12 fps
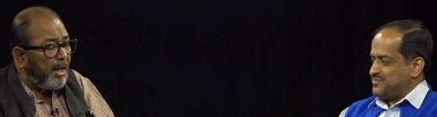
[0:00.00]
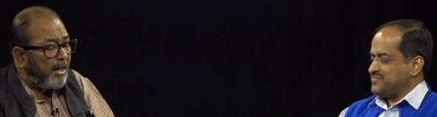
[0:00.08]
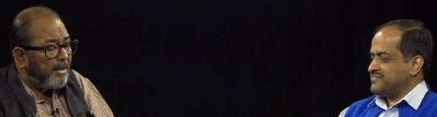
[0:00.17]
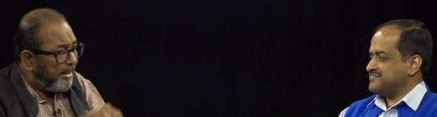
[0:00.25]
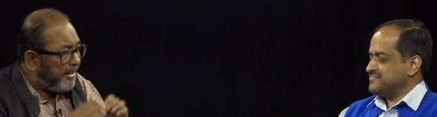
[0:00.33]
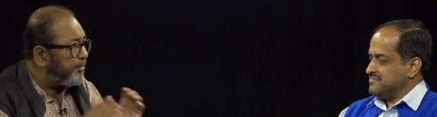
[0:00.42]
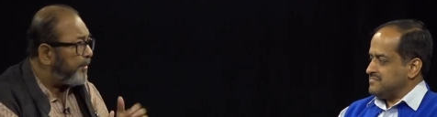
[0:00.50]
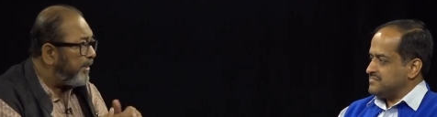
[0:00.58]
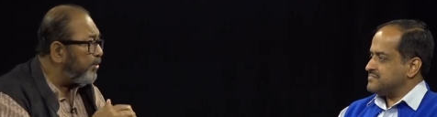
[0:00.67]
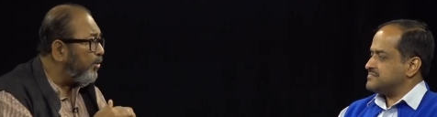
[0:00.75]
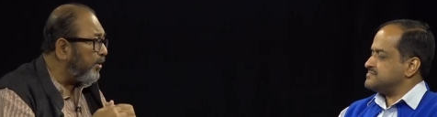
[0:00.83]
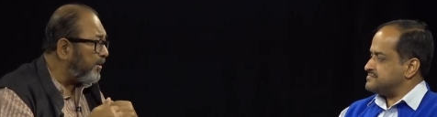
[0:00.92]
Speaker 1: you. Let
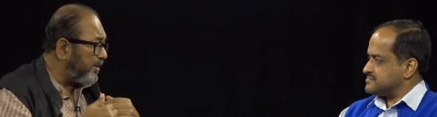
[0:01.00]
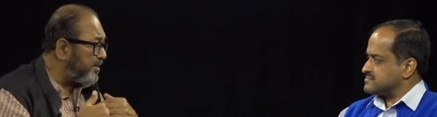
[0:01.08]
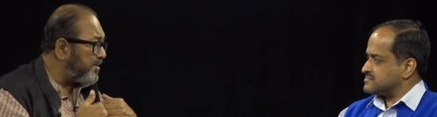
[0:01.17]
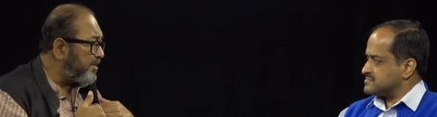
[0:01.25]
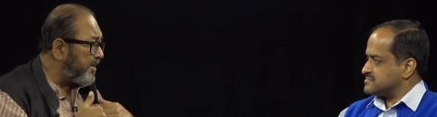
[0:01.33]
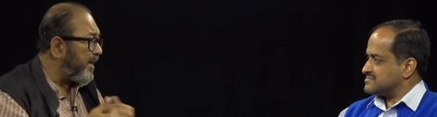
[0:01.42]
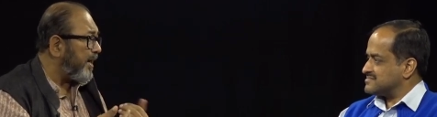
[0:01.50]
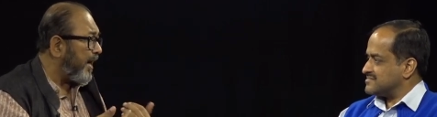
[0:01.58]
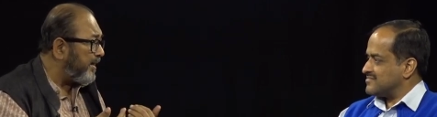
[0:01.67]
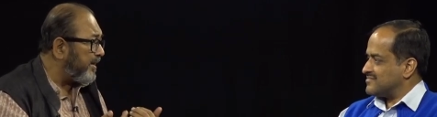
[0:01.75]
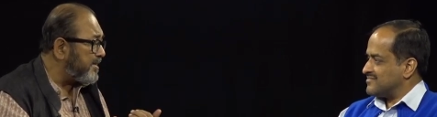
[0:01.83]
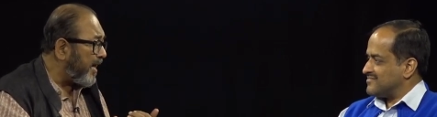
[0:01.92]
me not say
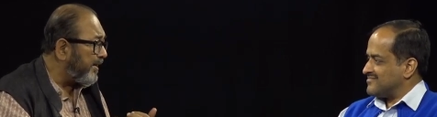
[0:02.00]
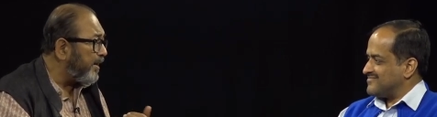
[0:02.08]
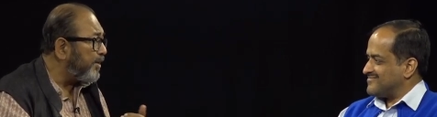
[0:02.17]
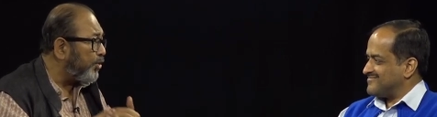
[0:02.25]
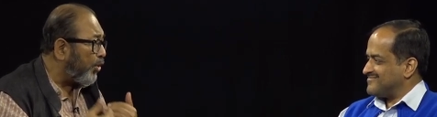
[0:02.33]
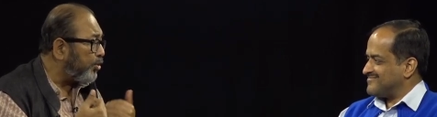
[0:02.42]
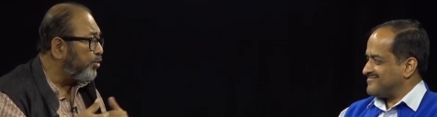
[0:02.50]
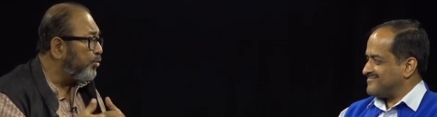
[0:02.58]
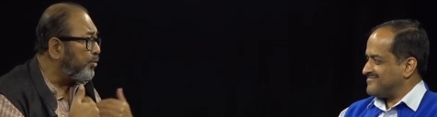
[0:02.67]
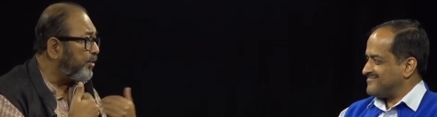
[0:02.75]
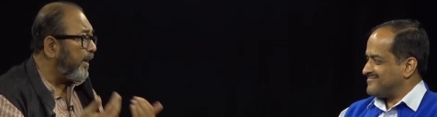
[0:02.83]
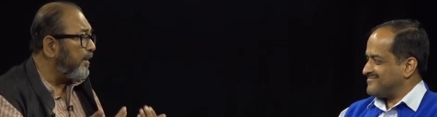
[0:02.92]
I decided not
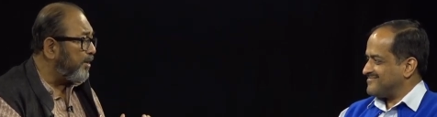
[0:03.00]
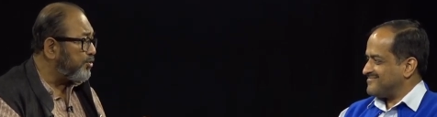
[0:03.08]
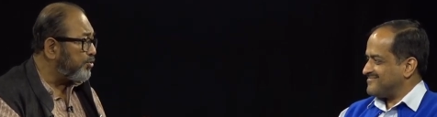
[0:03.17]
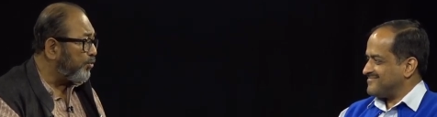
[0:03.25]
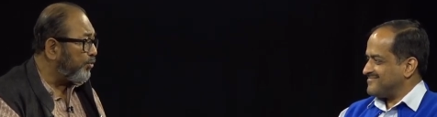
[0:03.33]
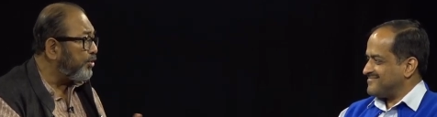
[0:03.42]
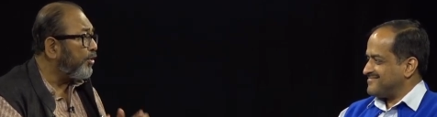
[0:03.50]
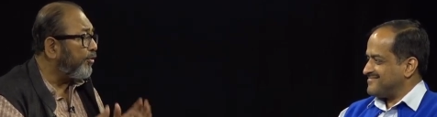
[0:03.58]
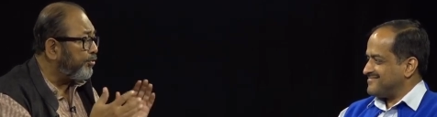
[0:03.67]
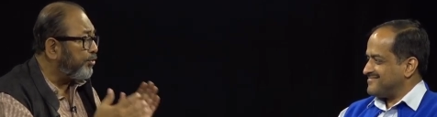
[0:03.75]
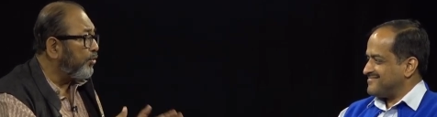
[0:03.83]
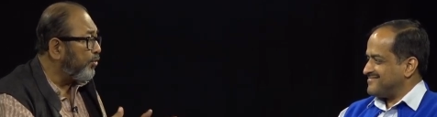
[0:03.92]
to tell the story
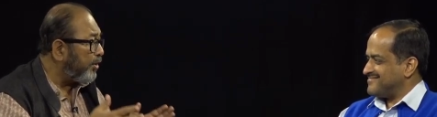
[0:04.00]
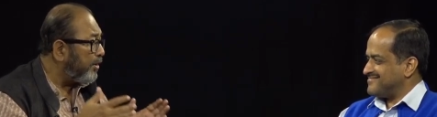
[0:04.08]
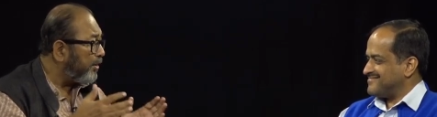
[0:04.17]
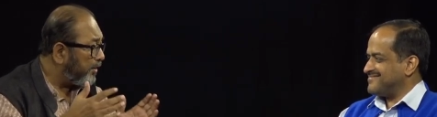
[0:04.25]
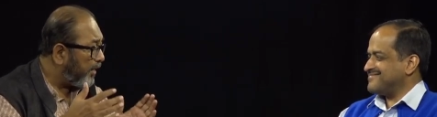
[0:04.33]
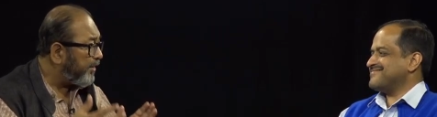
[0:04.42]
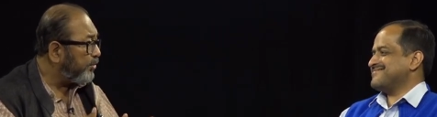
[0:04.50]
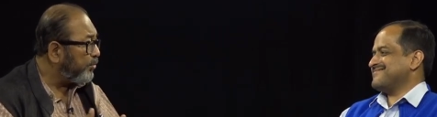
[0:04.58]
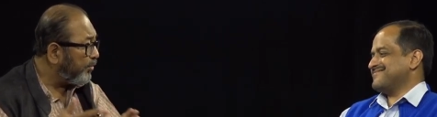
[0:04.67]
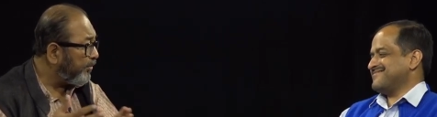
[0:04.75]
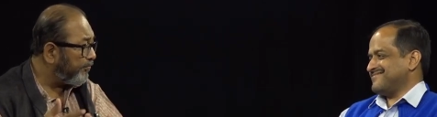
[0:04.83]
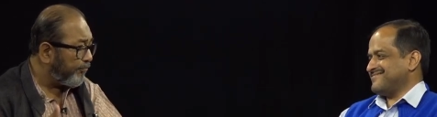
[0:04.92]
of your mm -hmm. right
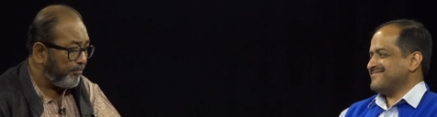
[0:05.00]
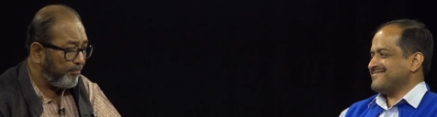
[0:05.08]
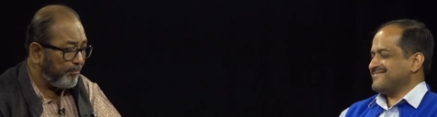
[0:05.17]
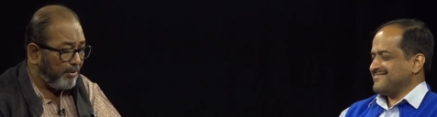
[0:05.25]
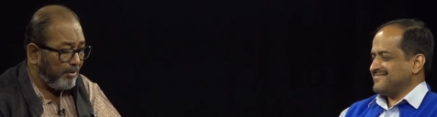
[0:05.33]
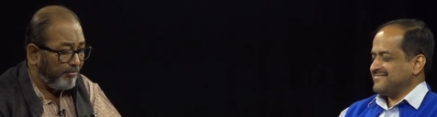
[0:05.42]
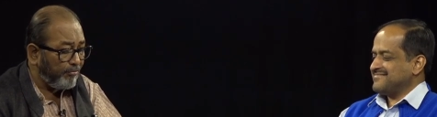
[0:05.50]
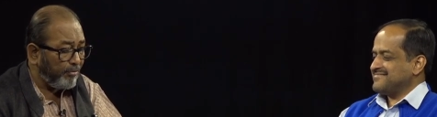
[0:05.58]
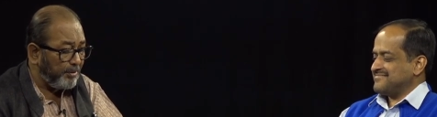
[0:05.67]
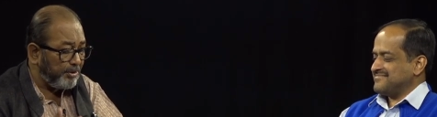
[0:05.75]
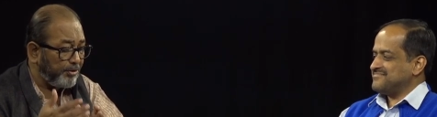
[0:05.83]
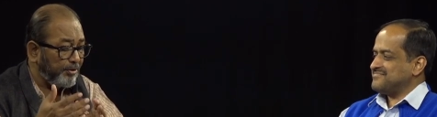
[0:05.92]
to inf uh,
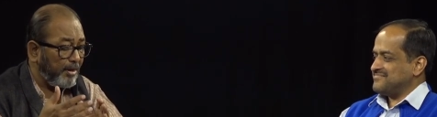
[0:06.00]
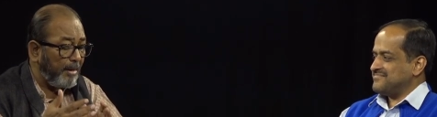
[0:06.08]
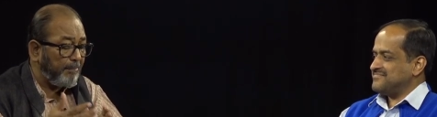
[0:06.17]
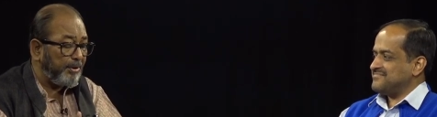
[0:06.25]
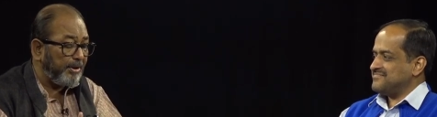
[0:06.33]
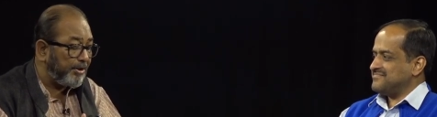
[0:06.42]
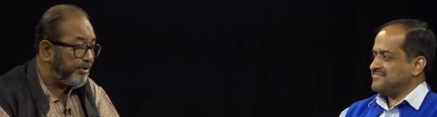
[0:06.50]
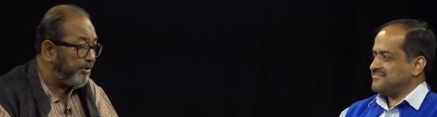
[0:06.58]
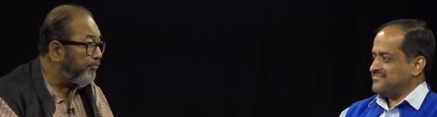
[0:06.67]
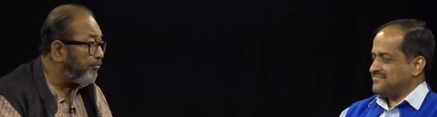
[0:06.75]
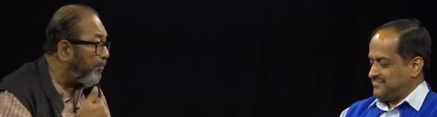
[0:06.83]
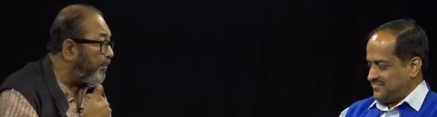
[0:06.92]
information
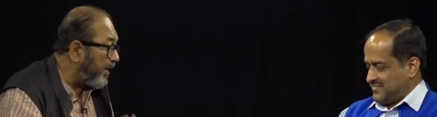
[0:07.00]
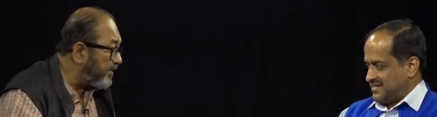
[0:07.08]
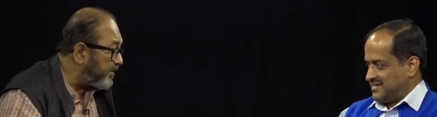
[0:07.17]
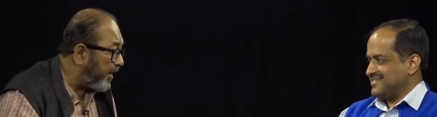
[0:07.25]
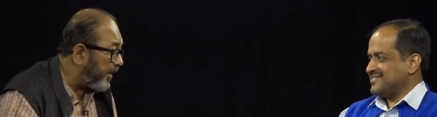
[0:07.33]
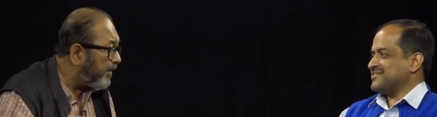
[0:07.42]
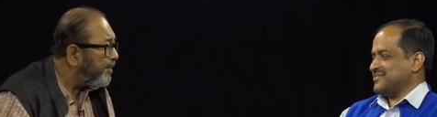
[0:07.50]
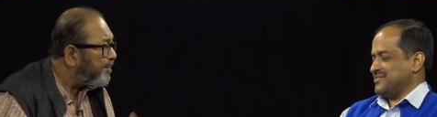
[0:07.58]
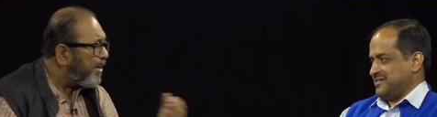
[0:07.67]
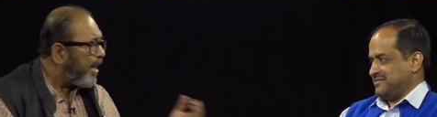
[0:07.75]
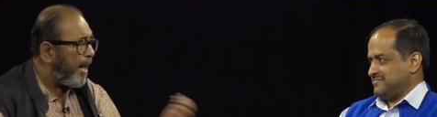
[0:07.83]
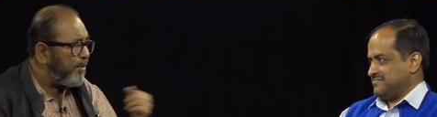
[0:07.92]
application from my side.
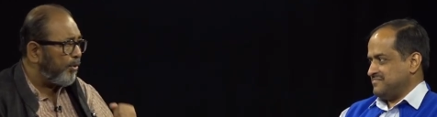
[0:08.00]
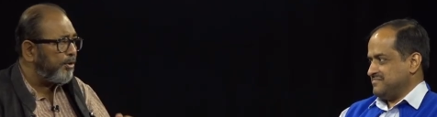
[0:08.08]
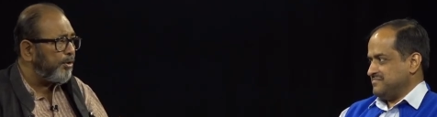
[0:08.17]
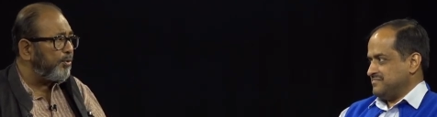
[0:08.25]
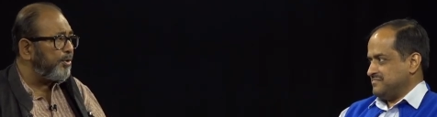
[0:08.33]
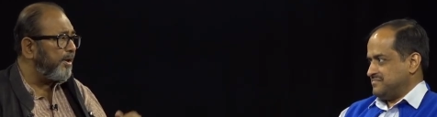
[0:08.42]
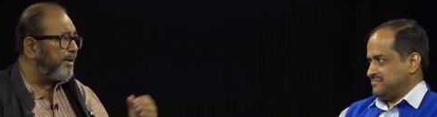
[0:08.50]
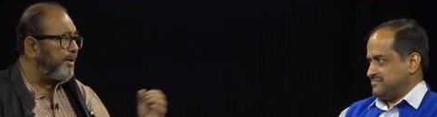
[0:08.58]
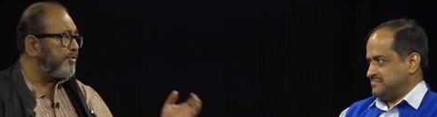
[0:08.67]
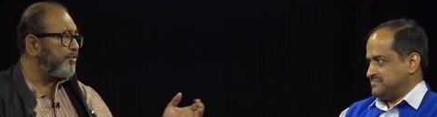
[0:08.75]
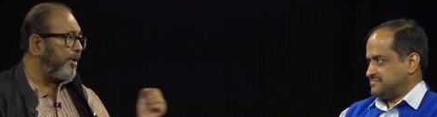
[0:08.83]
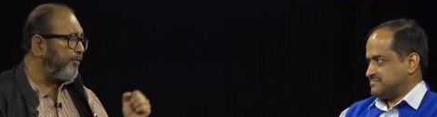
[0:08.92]
Okay. I wanted to hear
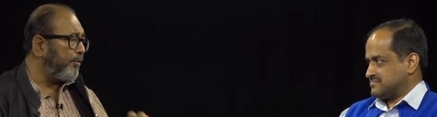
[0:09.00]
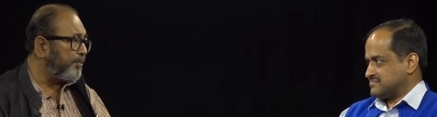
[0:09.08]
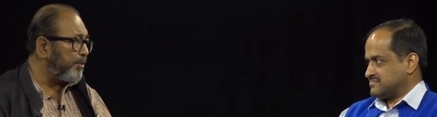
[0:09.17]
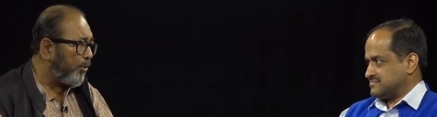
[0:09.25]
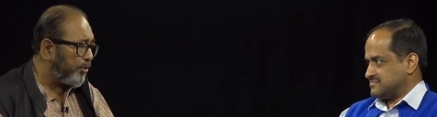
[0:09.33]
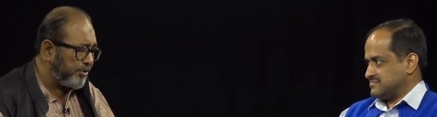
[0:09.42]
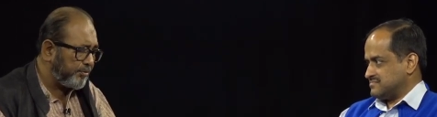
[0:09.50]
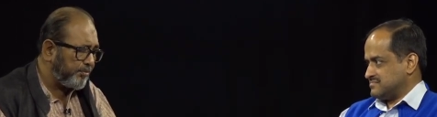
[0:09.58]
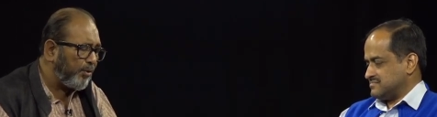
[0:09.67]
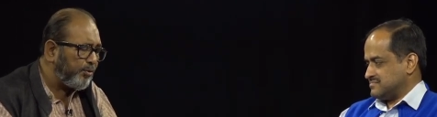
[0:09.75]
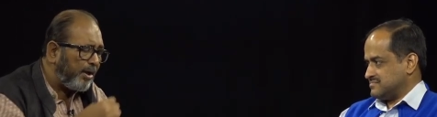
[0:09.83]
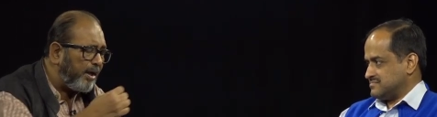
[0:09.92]
it straight from the horse's
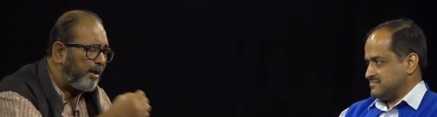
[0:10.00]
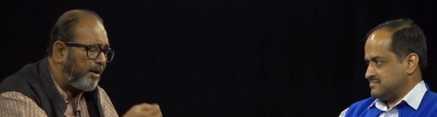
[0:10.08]
mouth. In